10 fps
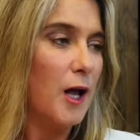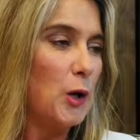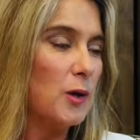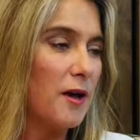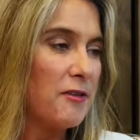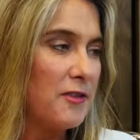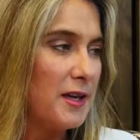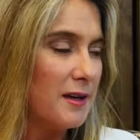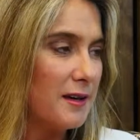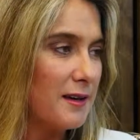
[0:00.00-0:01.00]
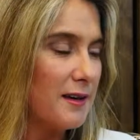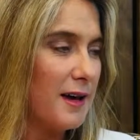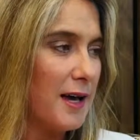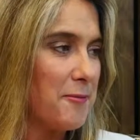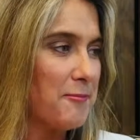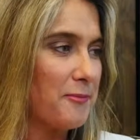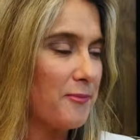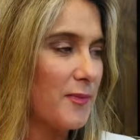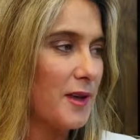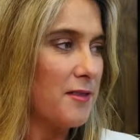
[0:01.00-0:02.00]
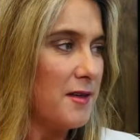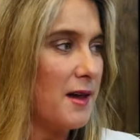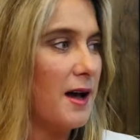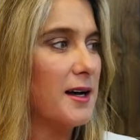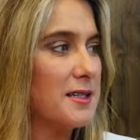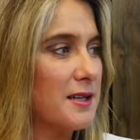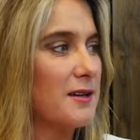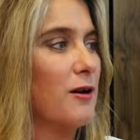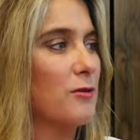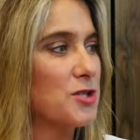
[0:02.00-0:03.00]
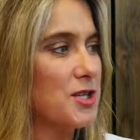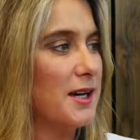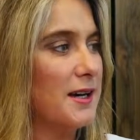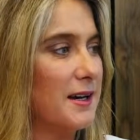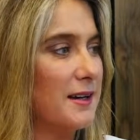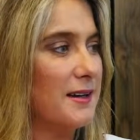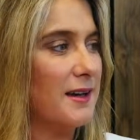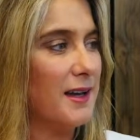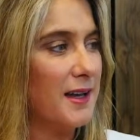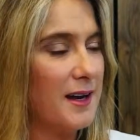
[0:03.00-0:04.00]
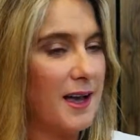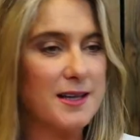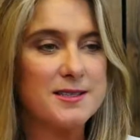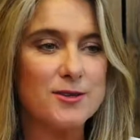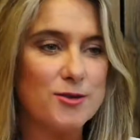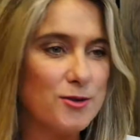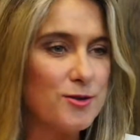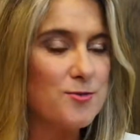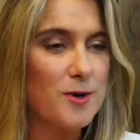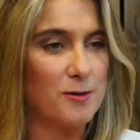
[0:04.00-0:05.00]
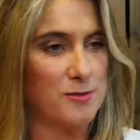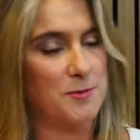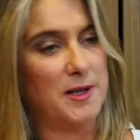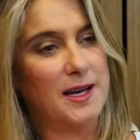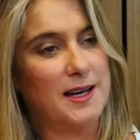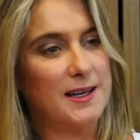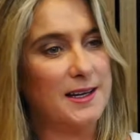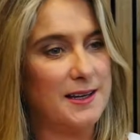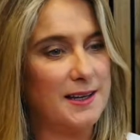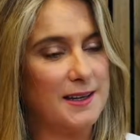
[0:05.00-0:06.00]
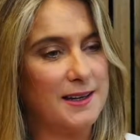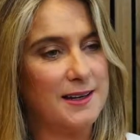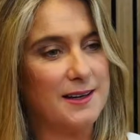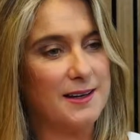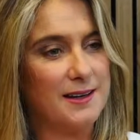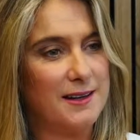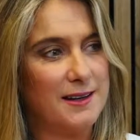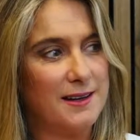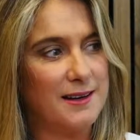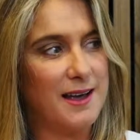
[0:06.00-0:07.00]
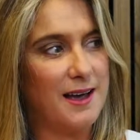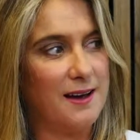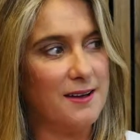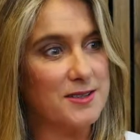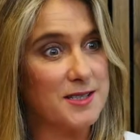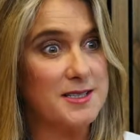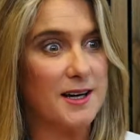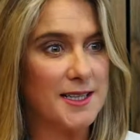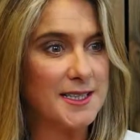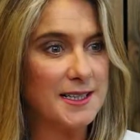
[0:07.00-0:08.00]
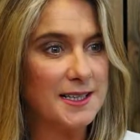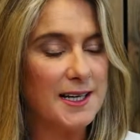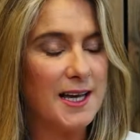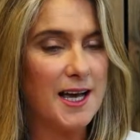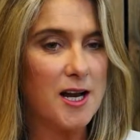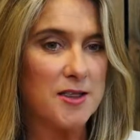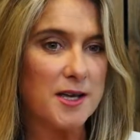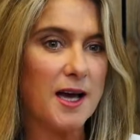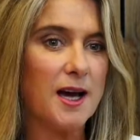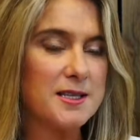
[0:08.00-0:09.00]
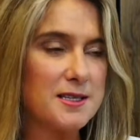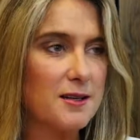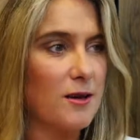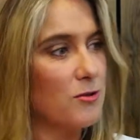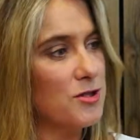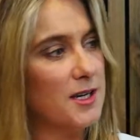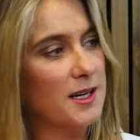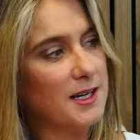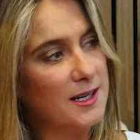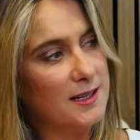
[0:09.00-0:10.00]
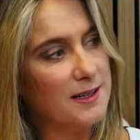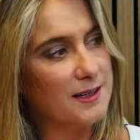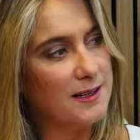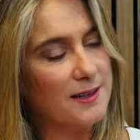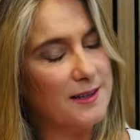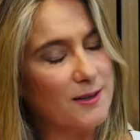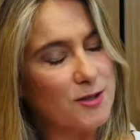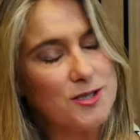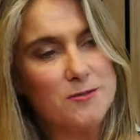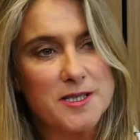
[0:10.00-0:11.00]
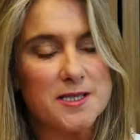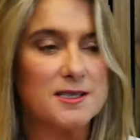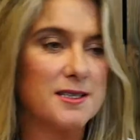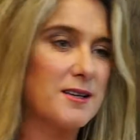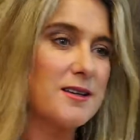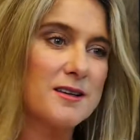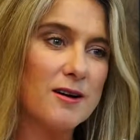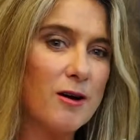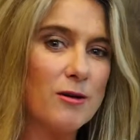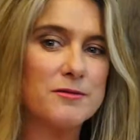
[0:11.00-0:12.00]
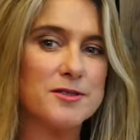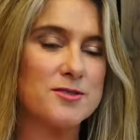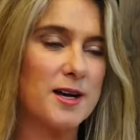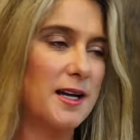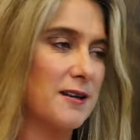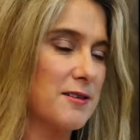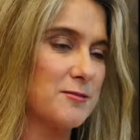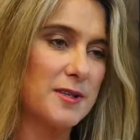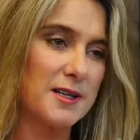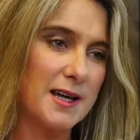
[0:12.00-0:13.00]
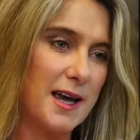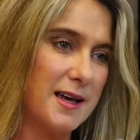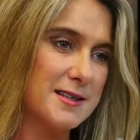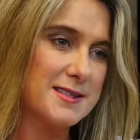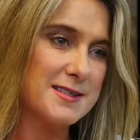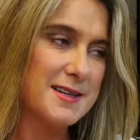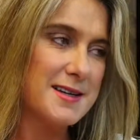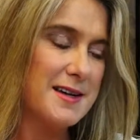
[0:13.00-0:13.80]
Look, I think arts and culture, it has a huge role to play in our society, and I think arts and culture in not just Western Sydney, I think the whole of Australia, it really has